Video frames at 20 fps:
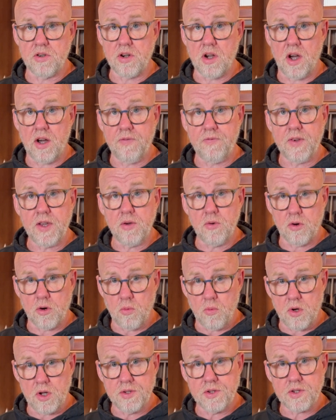coffee or
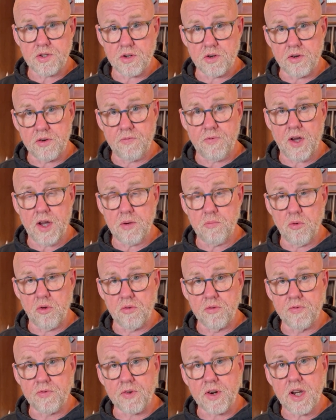one certified
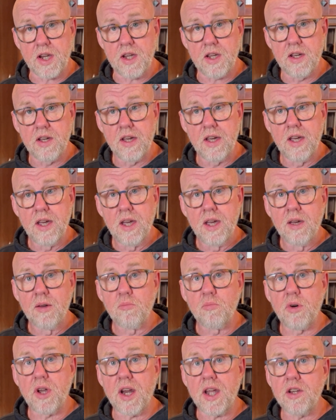mold-free,
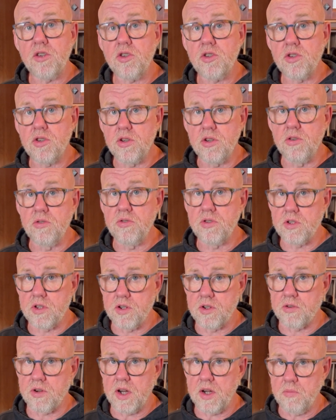but I choose to
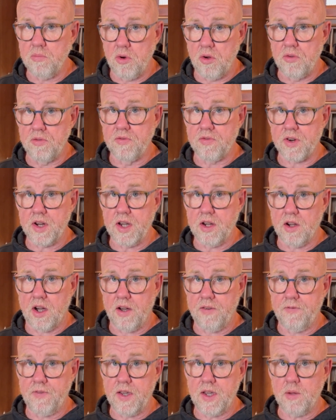drink mold-free
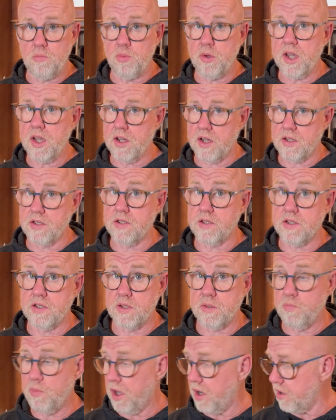coffee because it's
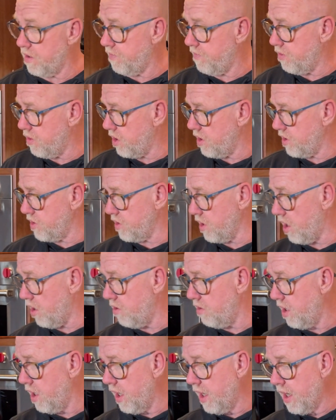just better for us.
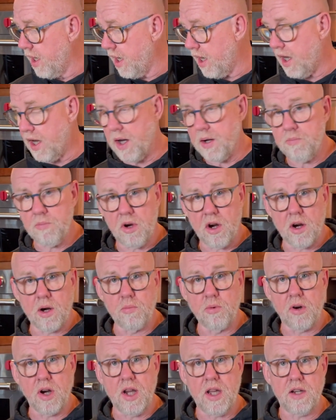So our
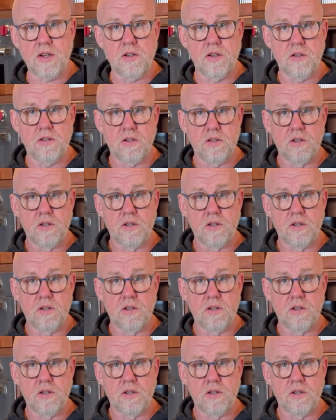brand